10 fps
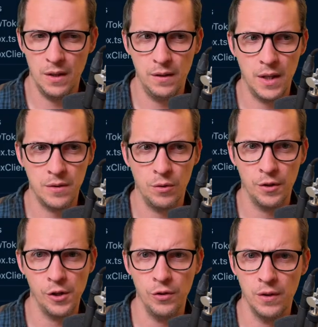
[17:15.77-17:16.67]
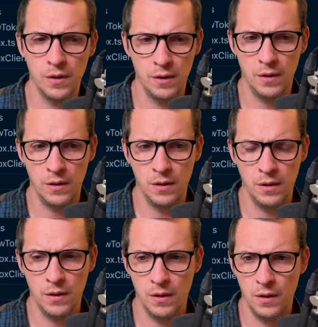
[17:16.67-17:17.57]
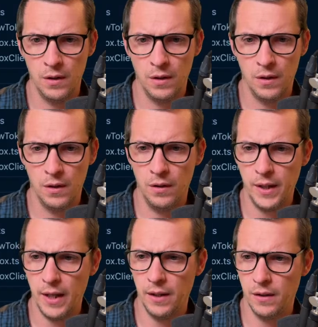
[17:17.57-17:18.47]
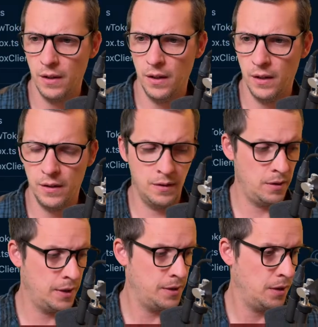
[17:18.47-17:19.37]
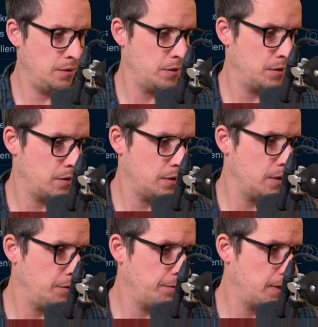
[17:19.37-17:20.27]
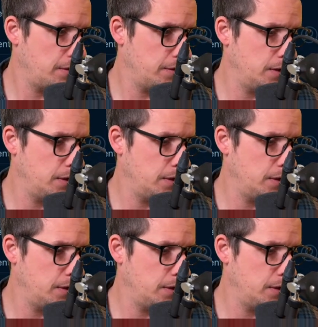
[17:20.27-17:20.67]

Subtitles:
That's all good. Okay, let's see. I'm just gonna see if I have